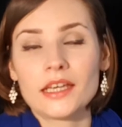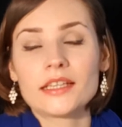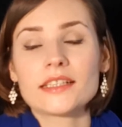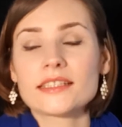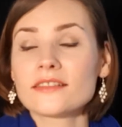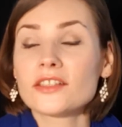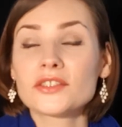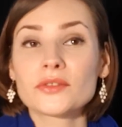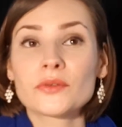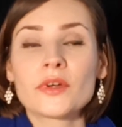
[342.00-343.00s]
That's not
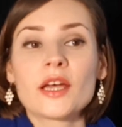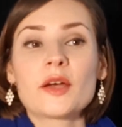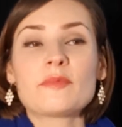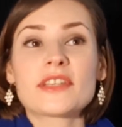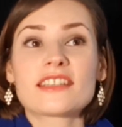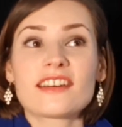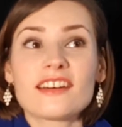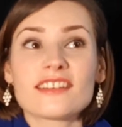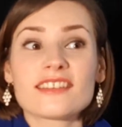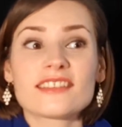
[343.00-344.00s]
true,
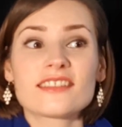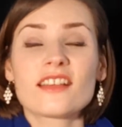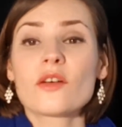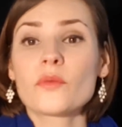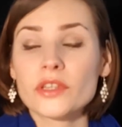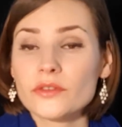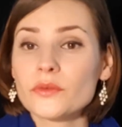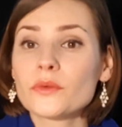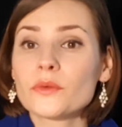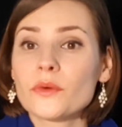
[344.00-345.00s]
because we
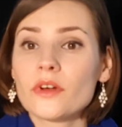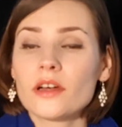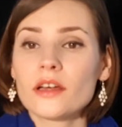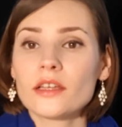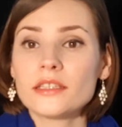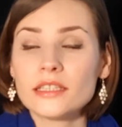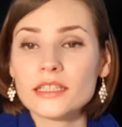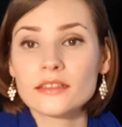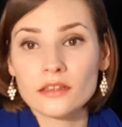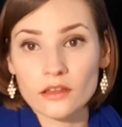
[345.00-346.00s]
do
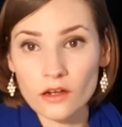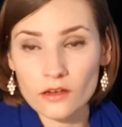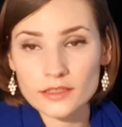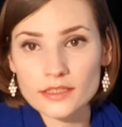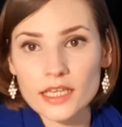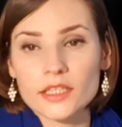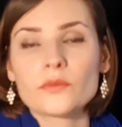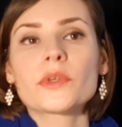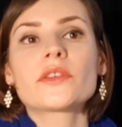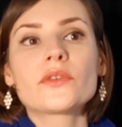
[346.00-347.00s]
need laws and
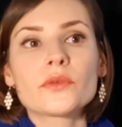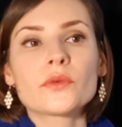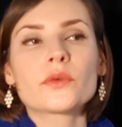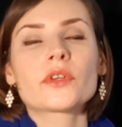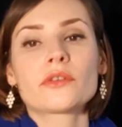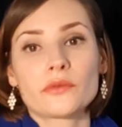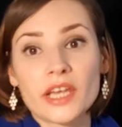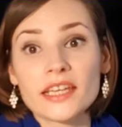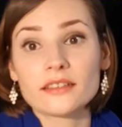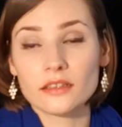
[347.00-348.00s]
we do
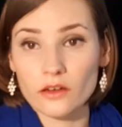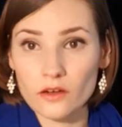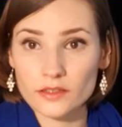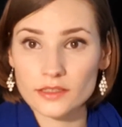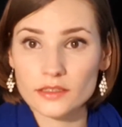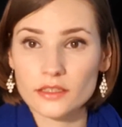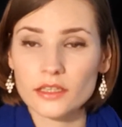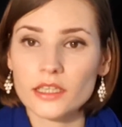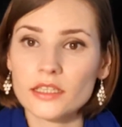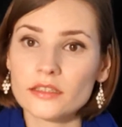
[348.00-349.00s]
create laws
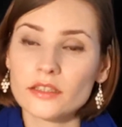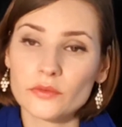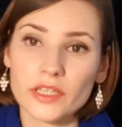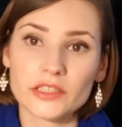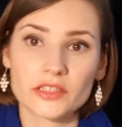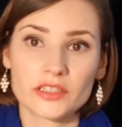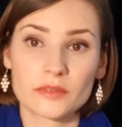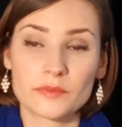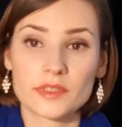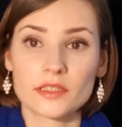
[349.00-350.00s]
in the
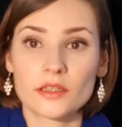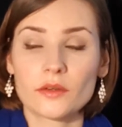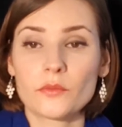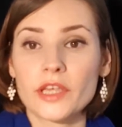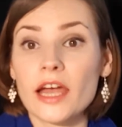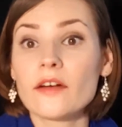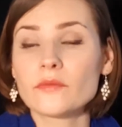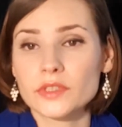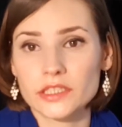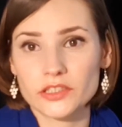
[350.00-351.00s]
relationships we have
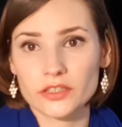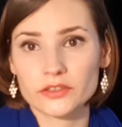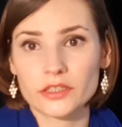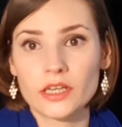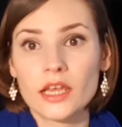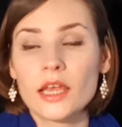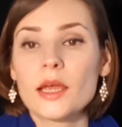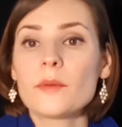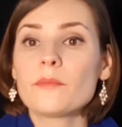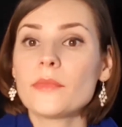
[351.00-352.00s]
with each other.
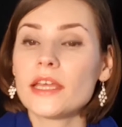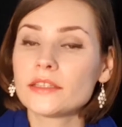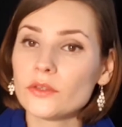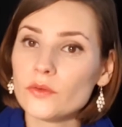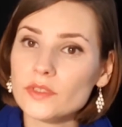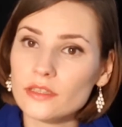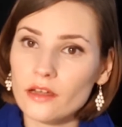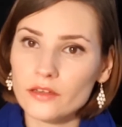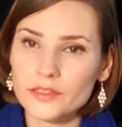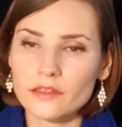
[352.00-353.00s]
And those
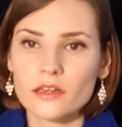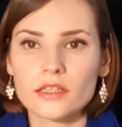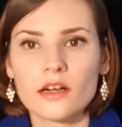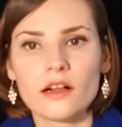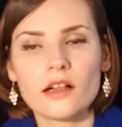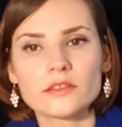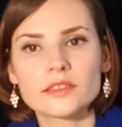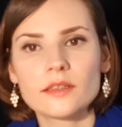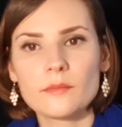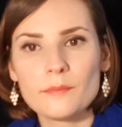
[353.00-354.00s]
laws are called
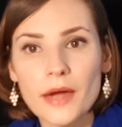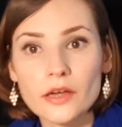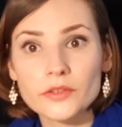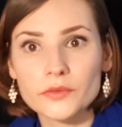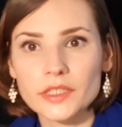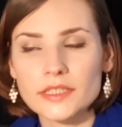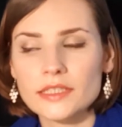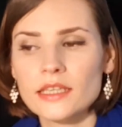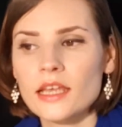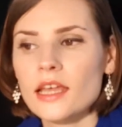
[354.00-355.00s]
boundaries.
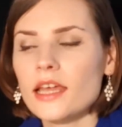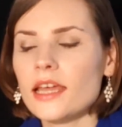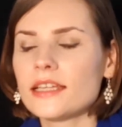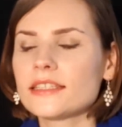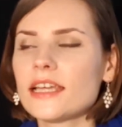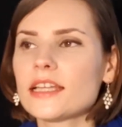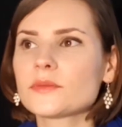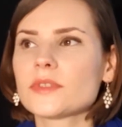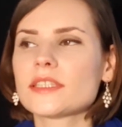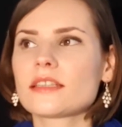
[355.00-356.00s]
And that
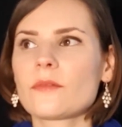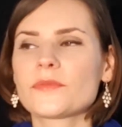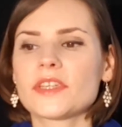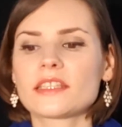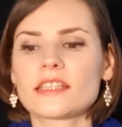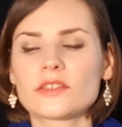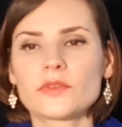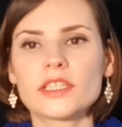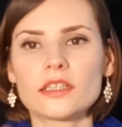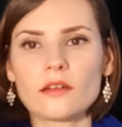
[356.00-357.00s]
was something that
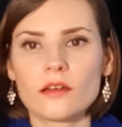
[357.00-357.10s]
really